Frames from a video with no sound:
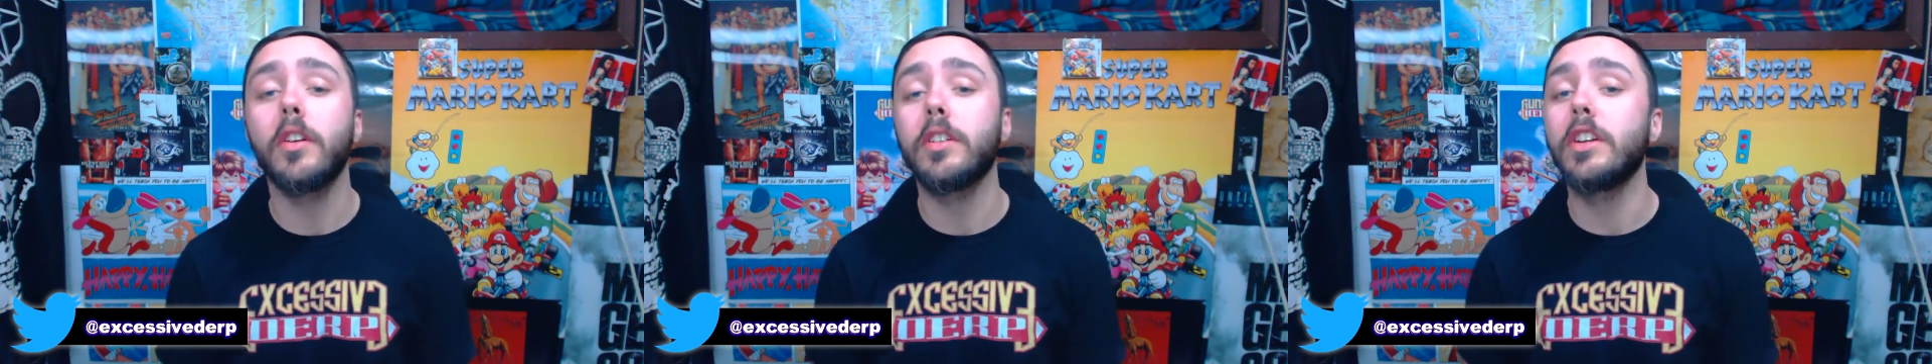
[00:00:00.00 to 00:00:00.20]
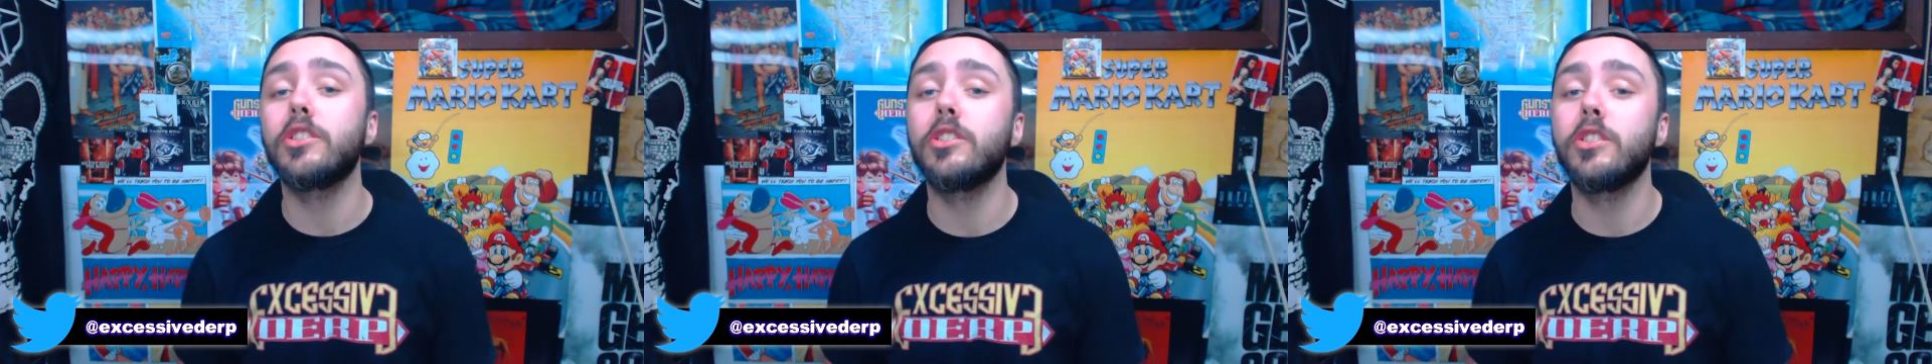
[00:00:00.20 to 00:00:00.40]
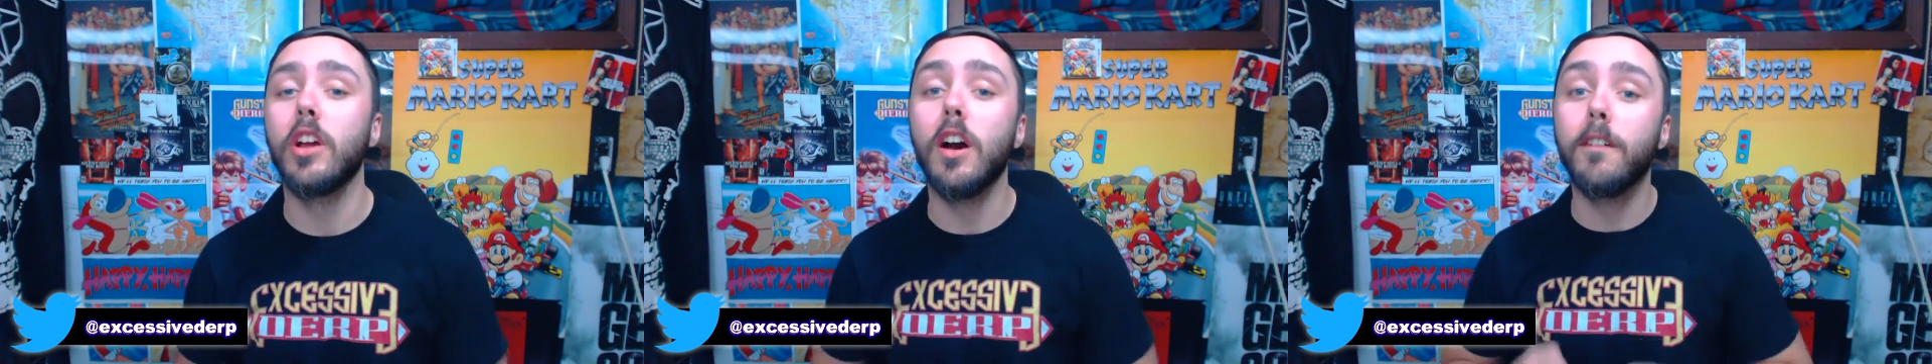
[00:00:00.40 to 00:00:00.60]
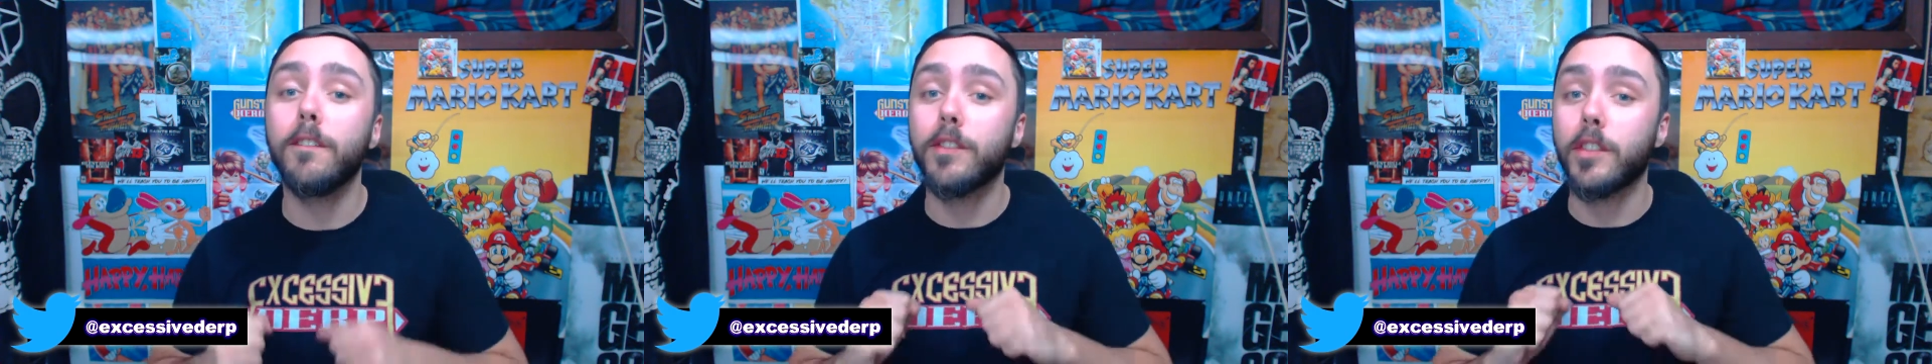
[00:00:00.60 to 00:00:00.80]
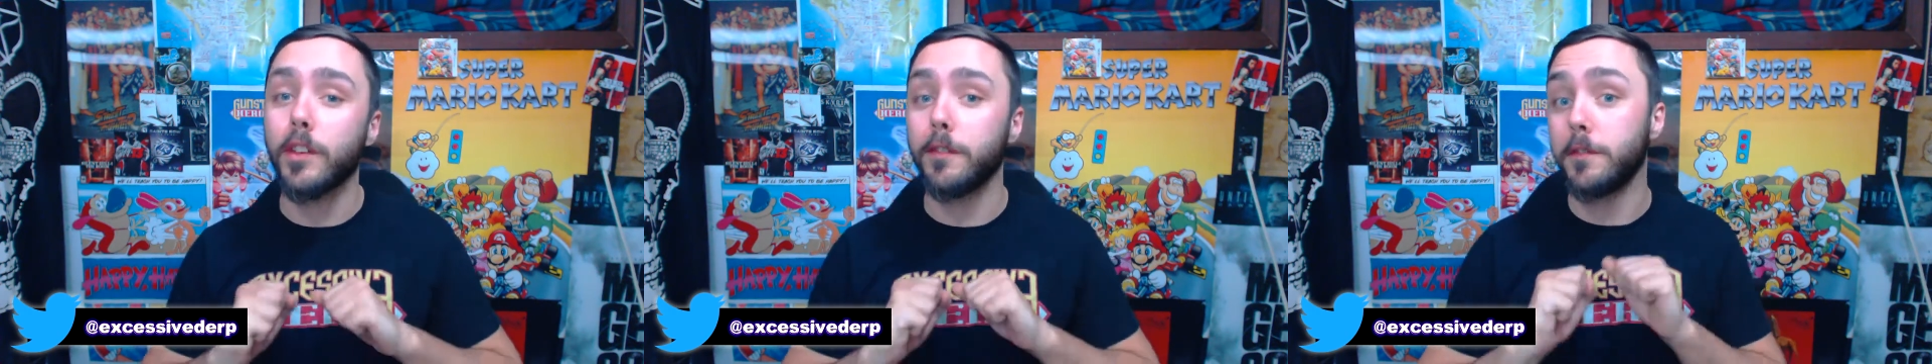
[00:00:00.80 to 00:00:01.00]
edition
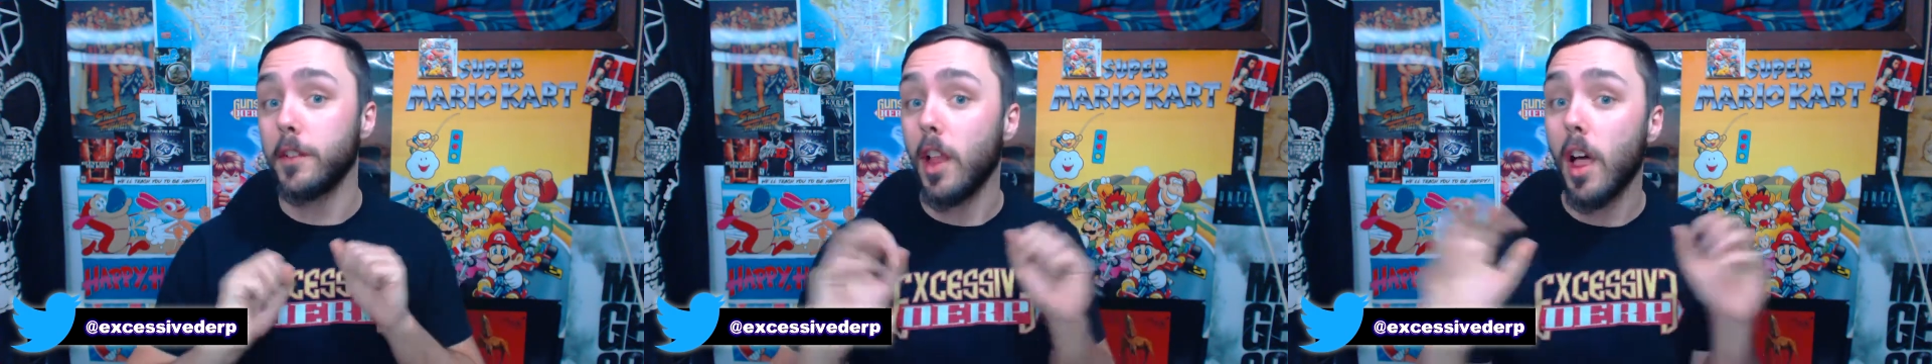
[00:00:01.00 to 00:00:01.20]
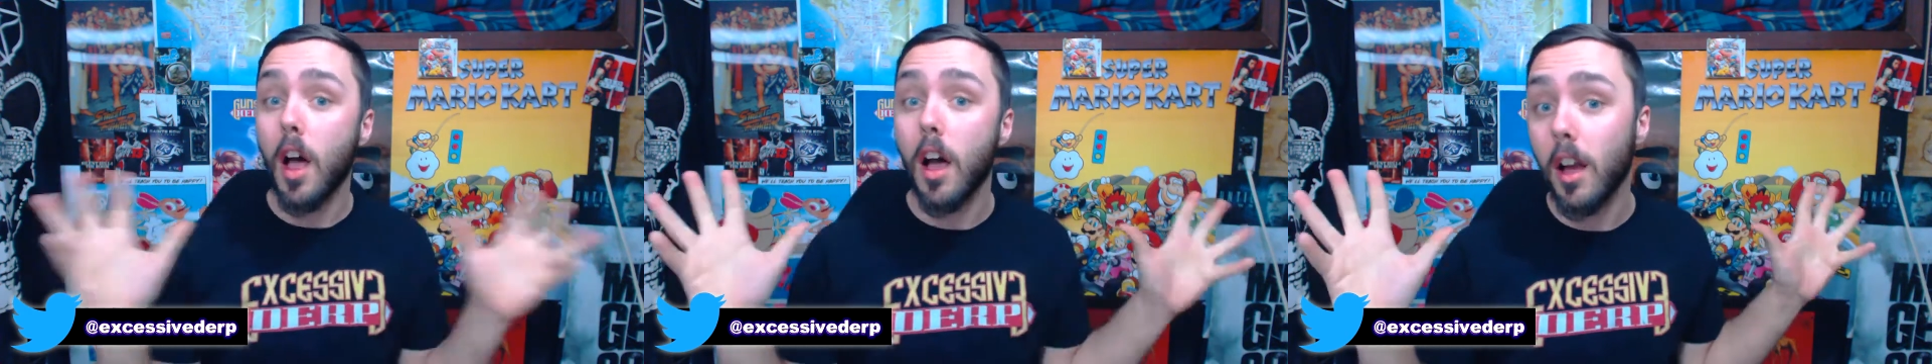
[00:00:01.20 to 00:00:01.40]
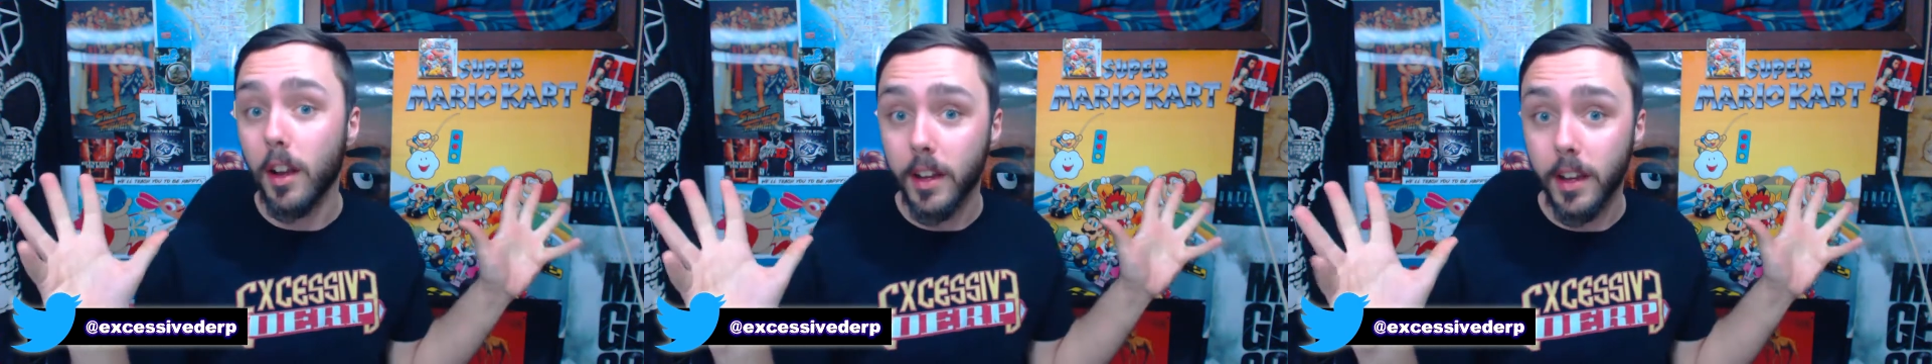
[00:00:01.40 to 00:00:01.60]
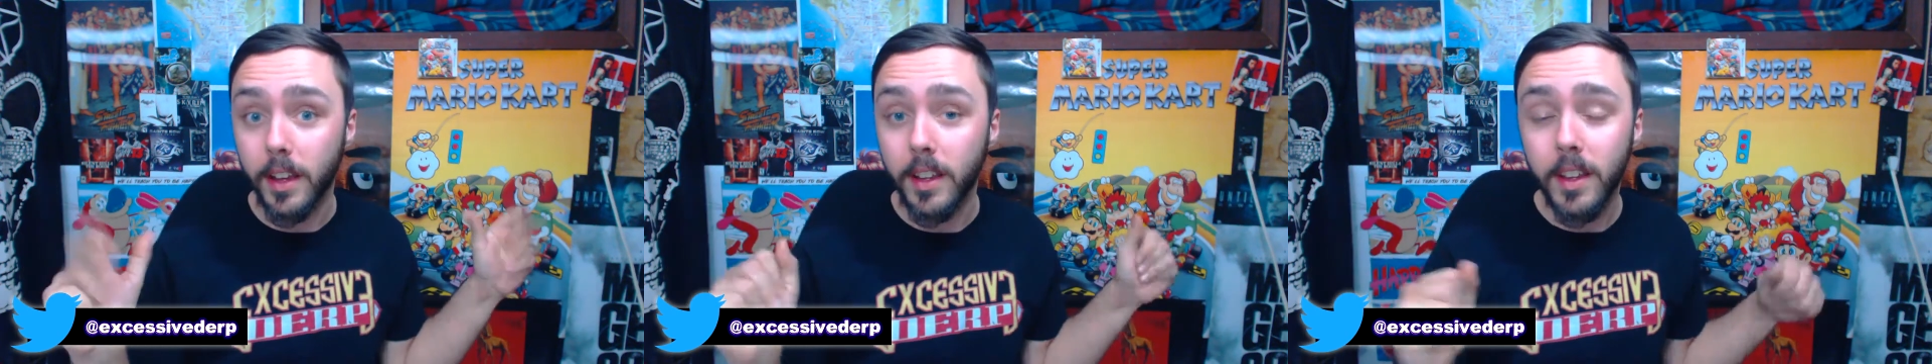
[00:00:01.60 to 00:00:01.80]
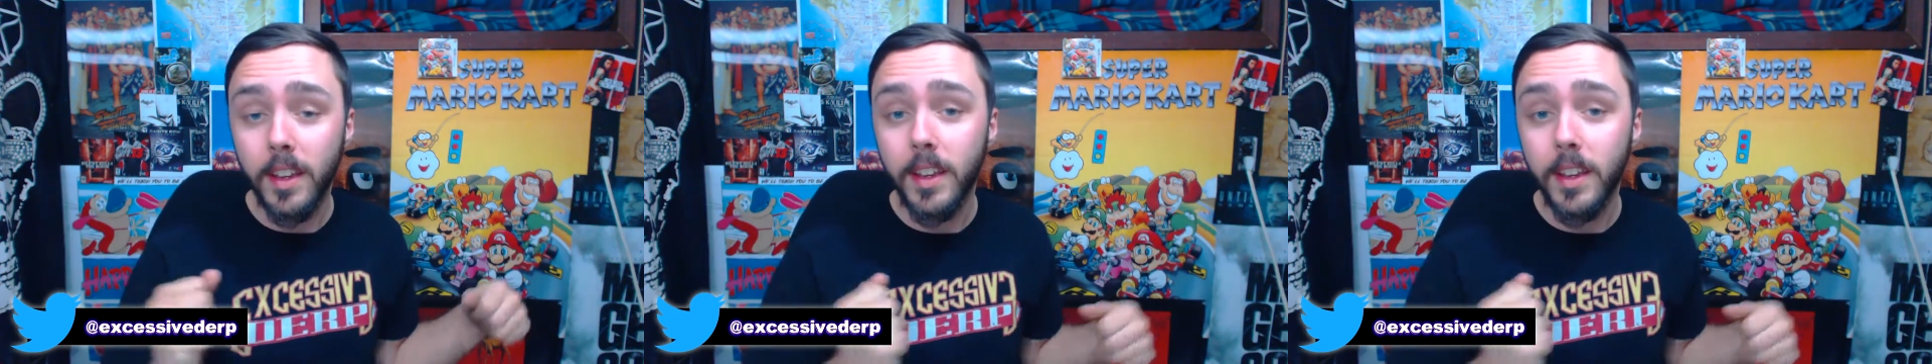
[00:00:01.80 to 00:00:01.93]
of the vlog.